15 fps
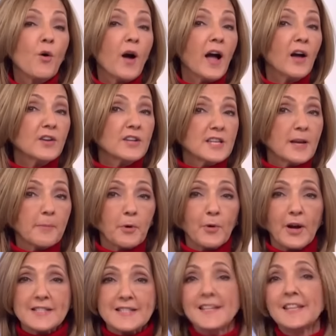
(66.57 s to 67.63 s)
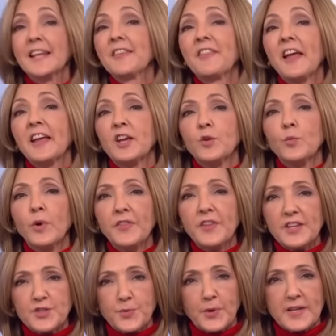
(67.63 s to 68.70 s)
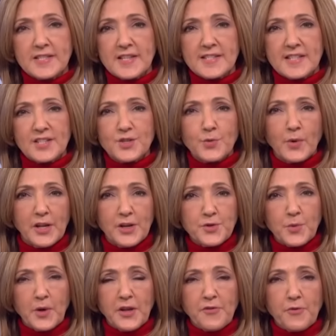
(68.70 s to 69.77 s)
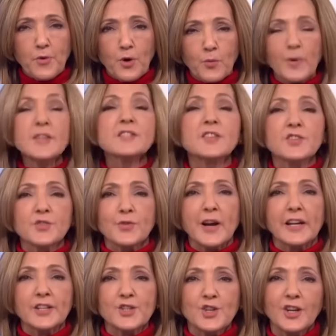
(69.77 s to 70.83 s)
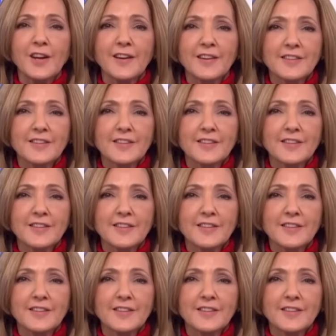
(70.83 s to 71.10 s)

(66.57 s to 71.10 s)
how do Democrats think they can win these races in twenty twenty-four? What's the strategy?